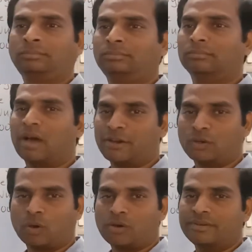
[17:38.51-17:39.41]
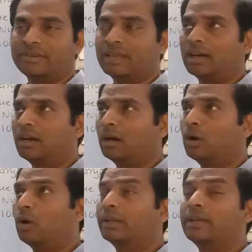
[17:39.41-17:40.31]
mitochondria,
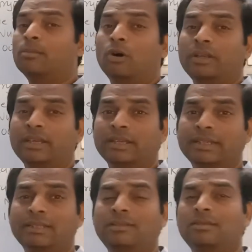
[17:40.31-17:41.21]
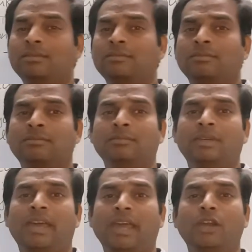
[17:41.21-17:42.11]
Golgi bodies,
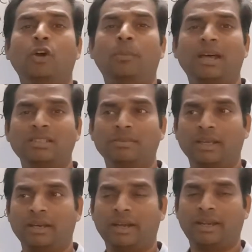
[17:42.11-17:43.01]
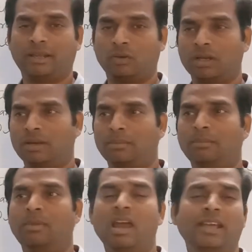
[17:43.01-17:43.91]
endoplasmic reticulum,
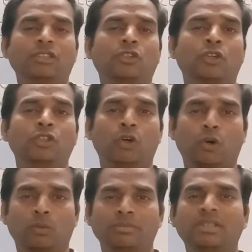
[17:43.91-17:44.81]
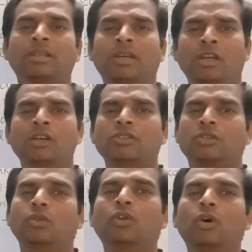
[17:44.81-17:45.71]
lysosomes.
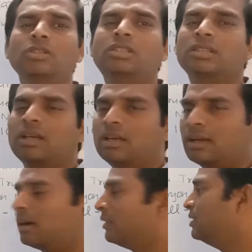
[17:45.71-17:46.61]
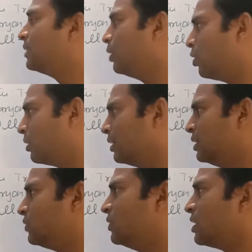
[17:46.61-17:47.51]
So those are the cell
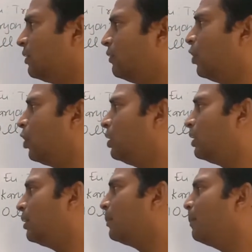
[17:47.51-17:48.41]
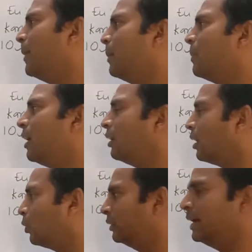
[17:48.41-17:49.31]
organelles which have got membrane
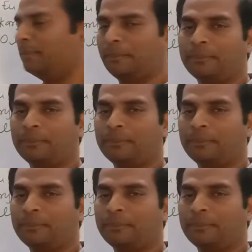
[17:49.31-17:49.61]
around them.